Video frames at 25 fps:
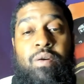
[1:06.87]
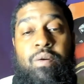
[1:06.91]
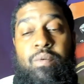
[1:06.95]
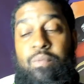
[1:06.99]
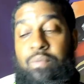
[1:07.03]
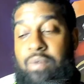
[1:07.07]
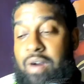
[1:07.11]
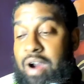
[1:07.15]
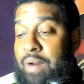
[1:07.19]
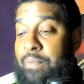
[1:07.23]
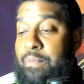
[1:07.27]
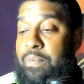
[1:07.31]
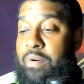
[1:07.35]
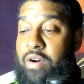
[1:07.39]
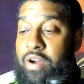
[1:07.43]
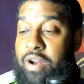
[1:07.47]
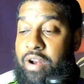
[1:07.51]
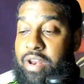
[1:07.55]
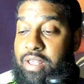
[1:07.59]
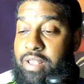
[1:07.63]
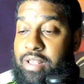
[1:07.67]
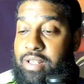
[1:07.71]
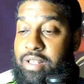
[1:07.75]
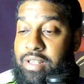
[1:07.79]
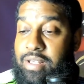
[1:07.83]
Brock
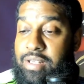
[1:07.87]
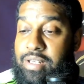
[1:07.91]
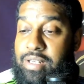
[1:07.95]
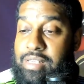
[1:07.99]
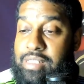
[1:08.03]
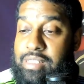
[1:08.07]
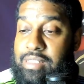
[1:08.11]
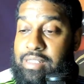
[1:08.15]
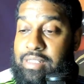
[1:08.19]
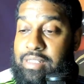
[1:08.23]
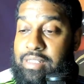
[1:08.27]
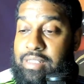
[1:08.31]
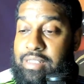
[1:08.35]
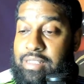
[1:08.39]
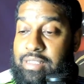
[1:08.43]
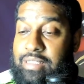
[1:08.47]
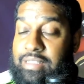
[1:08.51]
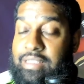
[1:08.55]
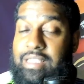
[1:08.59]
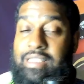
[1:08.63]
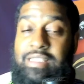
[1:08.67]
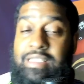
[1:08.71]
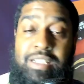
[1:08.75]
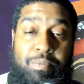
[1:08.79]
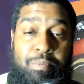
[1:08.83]
Purdy,
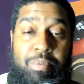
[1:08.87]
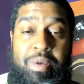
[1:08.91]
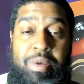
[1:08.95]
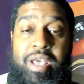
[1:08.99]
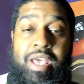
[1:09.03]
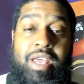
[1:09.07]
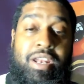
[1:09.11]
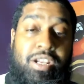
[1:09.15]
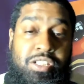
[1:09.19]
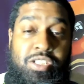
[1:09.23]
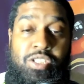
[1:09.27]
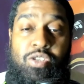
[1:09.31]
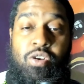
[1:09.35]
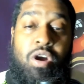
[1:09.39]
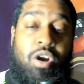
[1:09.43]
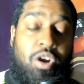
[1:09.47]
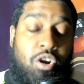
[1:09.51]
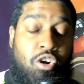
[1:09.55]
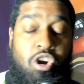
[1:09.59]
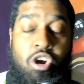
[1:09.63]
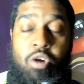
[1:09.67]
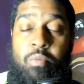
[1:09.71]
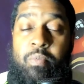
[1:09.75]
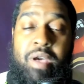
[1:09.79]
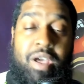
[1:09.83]
since he been the starting
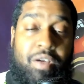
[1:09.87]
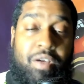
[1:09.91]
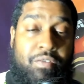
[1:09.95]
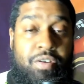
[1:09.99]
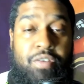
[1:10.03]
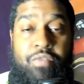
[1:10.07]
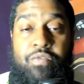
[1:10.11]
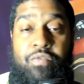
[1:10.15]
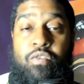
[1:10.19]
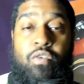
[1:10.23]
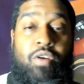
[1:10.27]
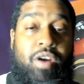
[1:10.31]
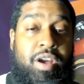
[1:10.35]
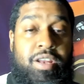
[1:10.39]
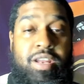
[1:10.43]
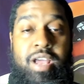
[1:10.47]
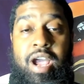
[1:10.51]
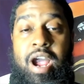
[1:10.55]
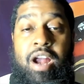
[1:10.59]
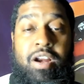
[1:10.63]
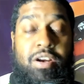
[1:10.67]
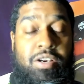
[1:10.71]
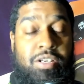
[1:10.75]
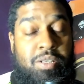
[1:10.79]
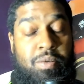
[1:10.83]
quarterback for the
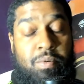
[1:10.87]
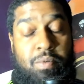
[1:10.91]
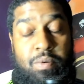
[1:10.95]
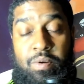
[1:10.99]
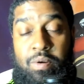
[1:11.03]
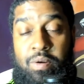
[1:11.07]
49ers,